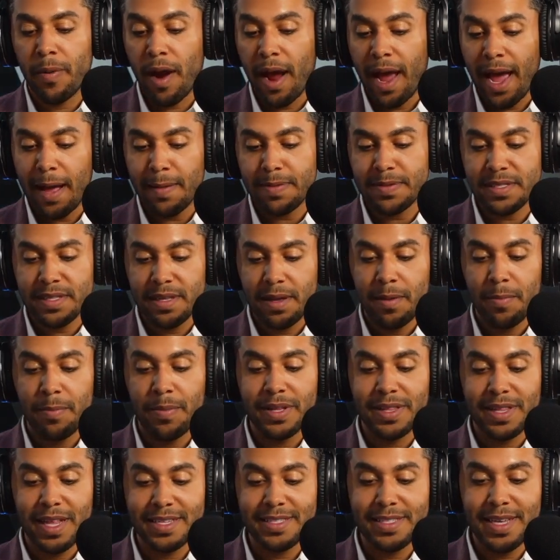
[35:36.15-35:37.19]
perhaps
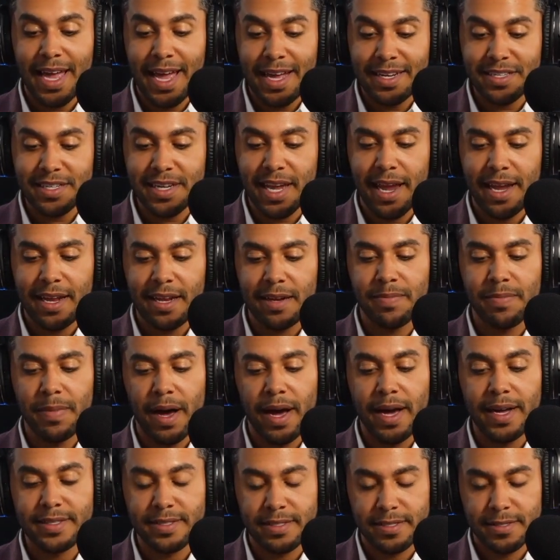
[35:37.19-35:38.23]
but less educated
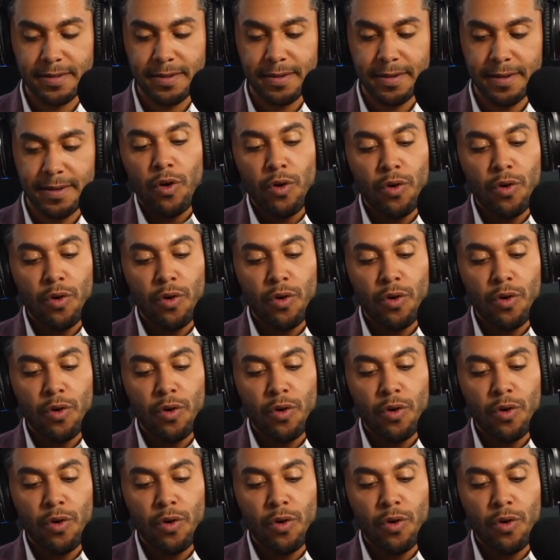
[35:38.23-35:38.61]
minds,